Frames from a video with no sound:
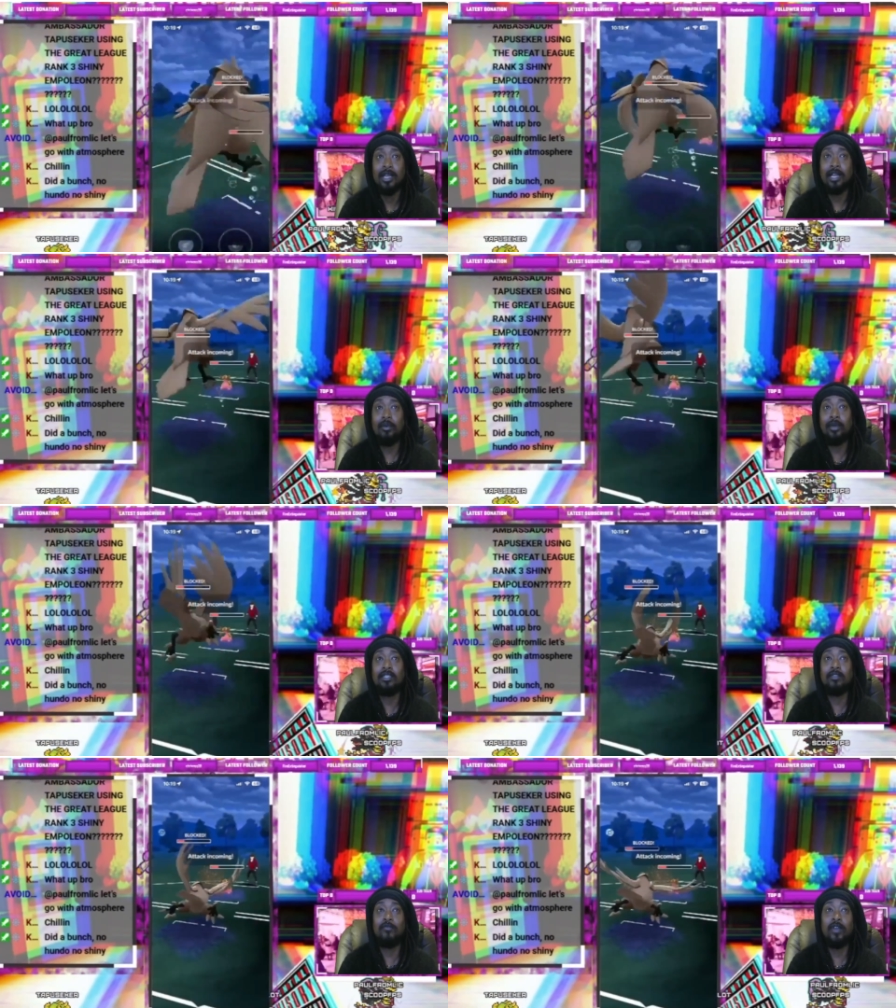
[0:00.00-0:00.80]
Now it
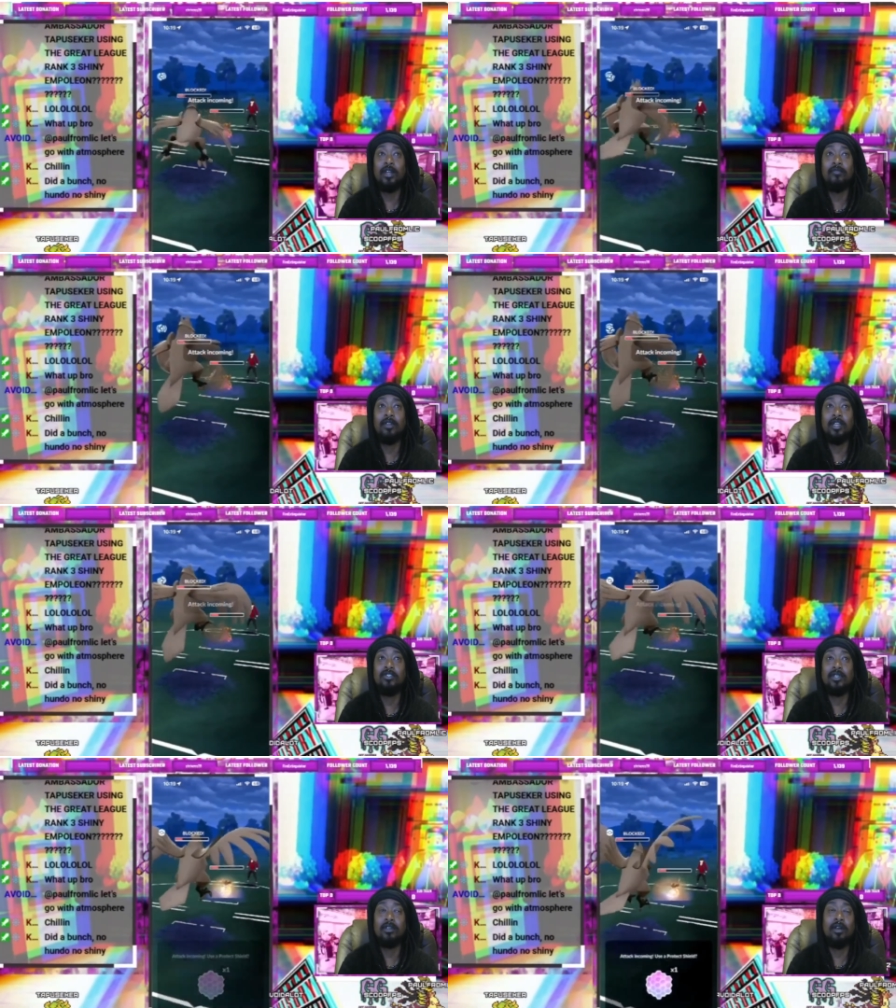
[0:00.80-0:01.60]
is afraid of
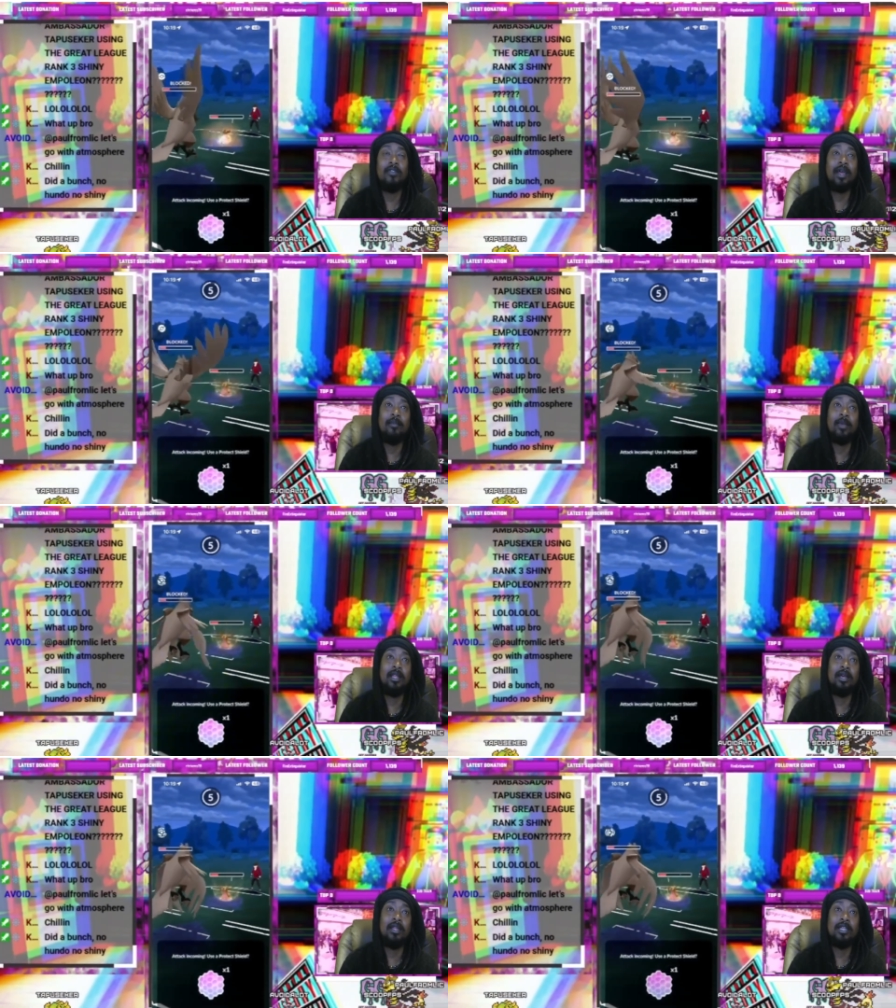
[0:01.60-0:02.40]
electric. There aren't that
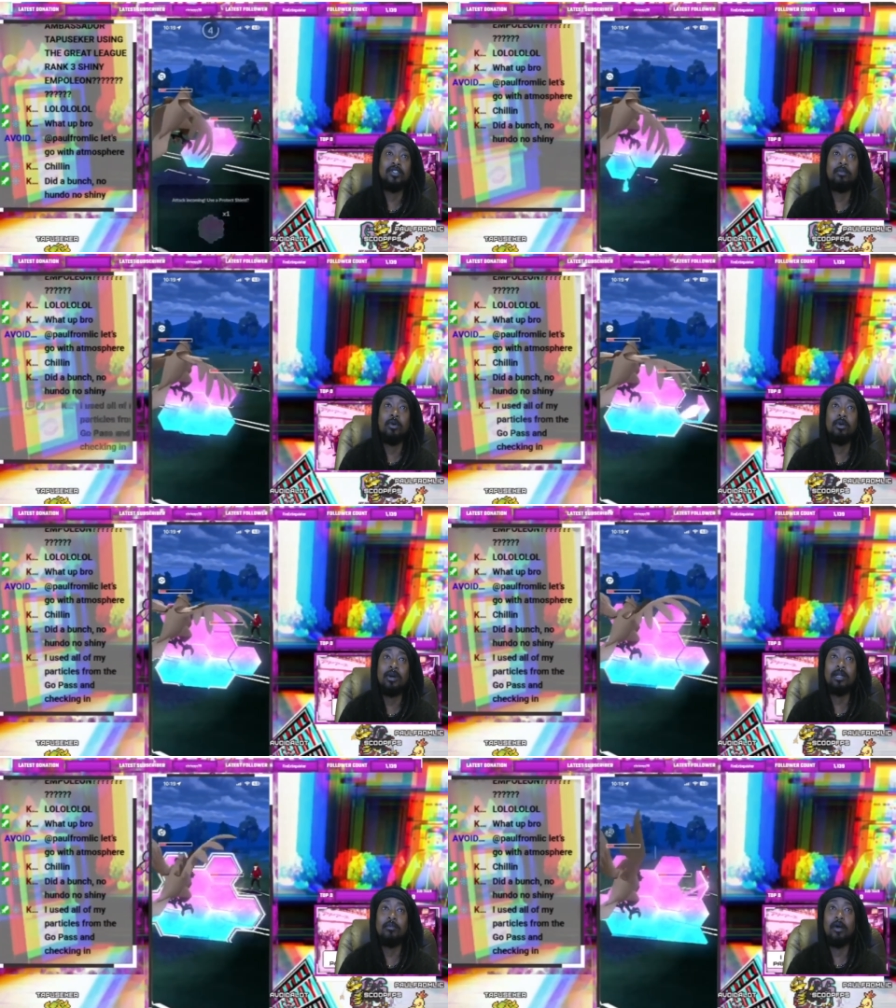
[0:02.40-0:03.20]
many electric
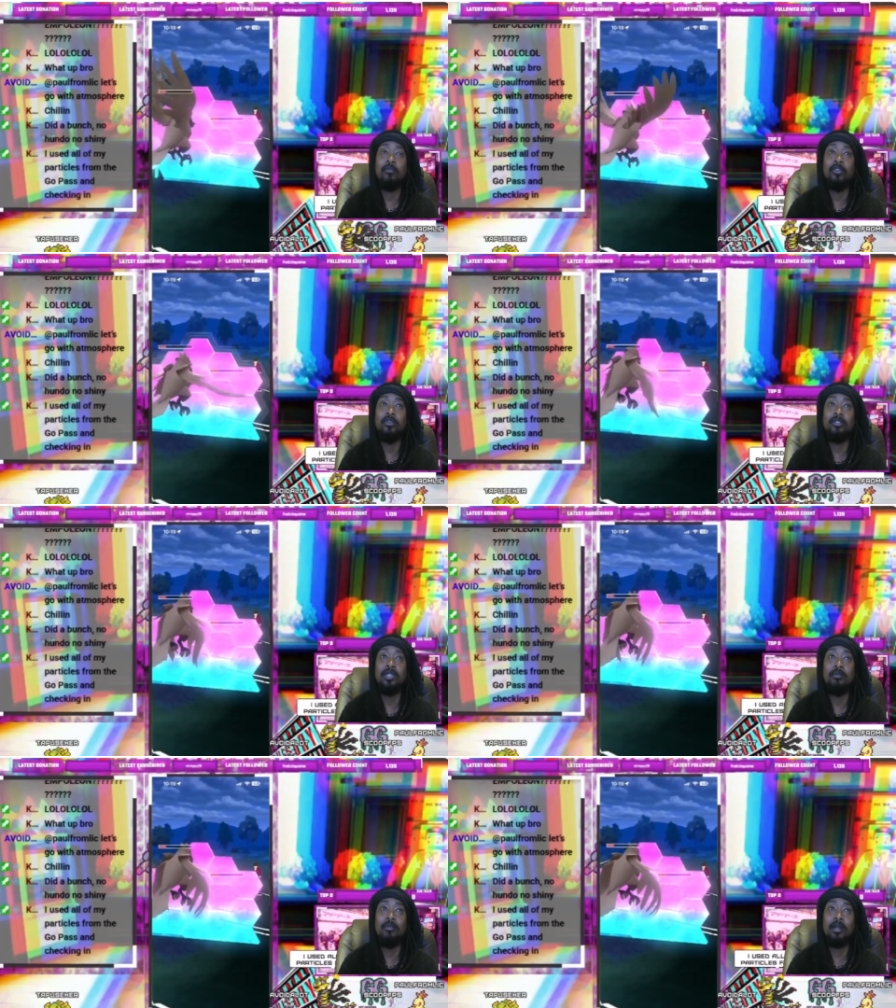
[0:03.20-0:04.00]
Pokemon used
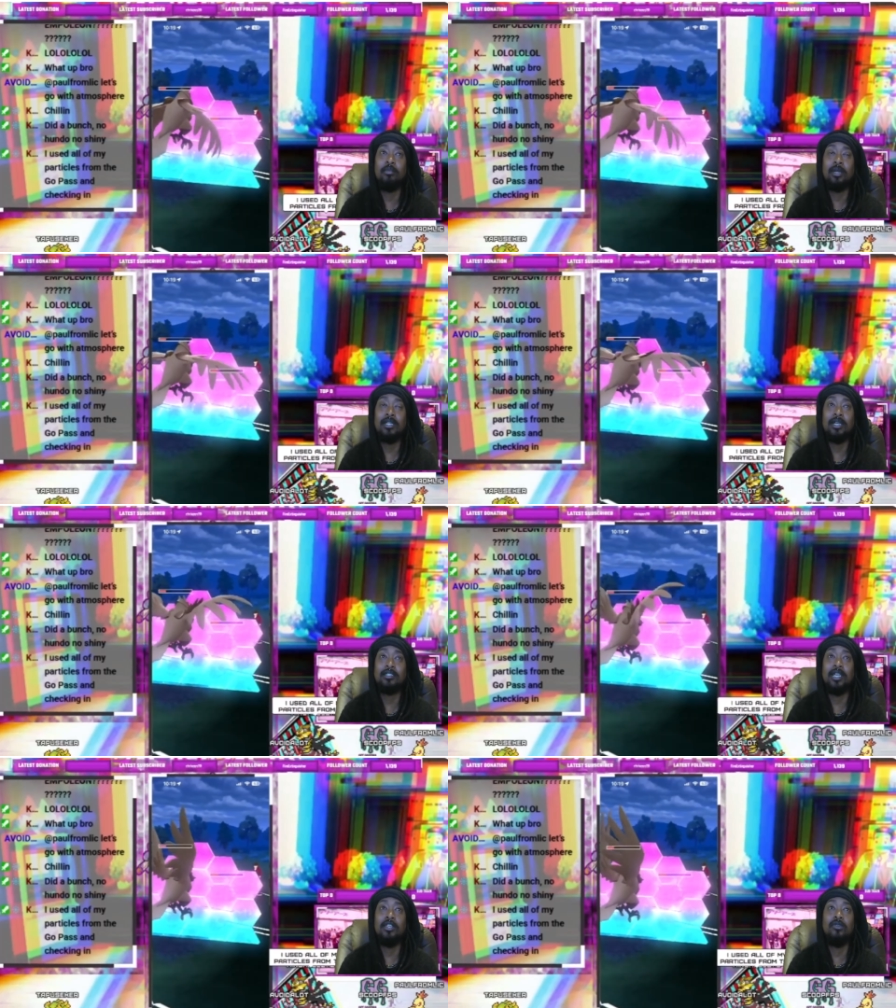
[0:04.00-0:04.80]
in the meta, but it does
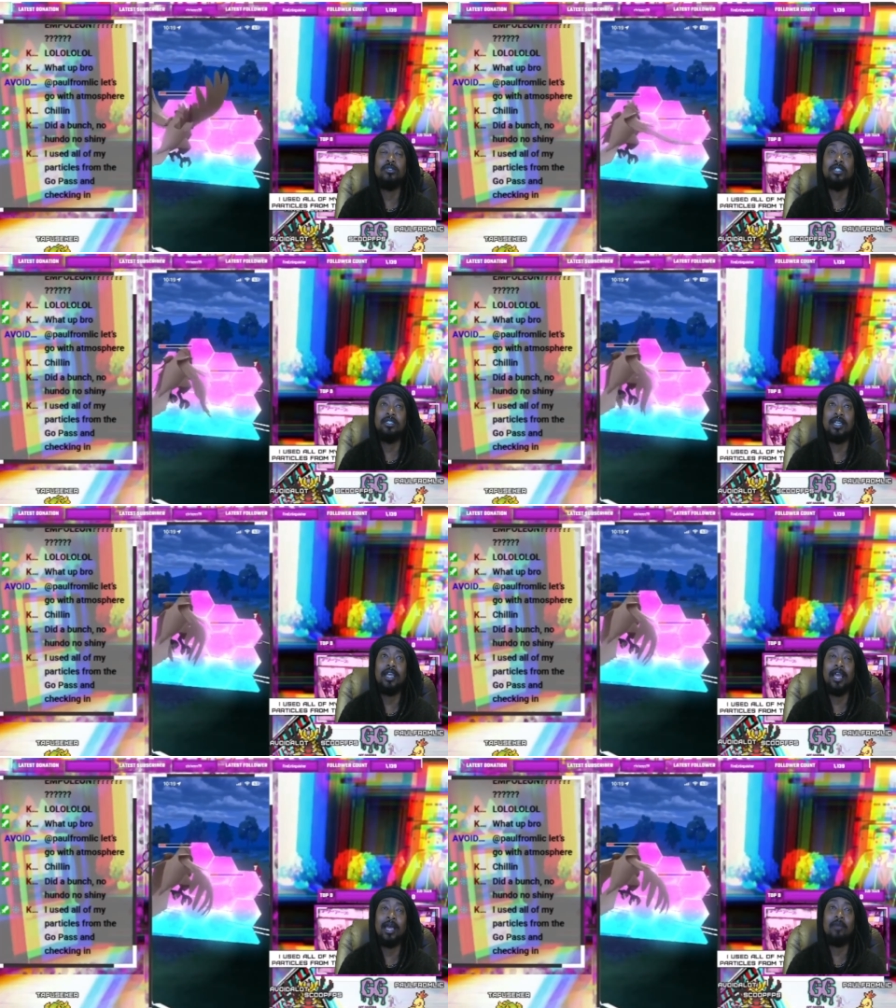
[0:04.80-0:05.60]
get used. The
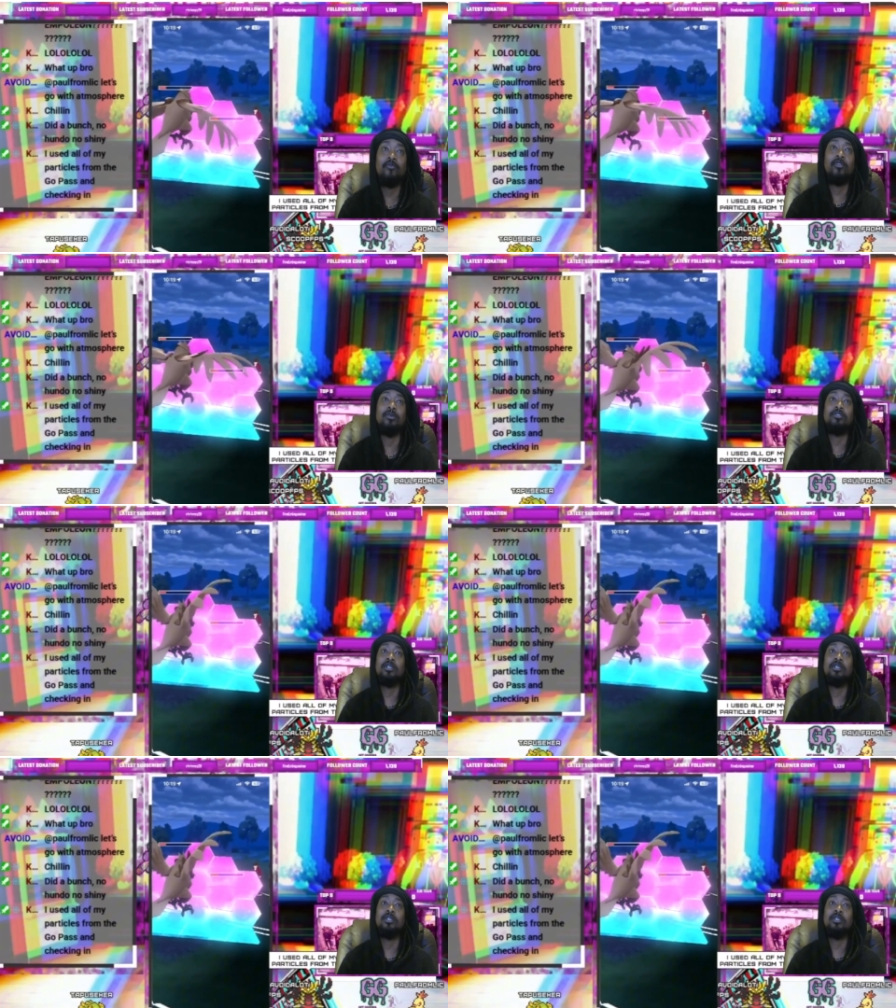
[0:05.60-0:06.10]
Dene Ampharos,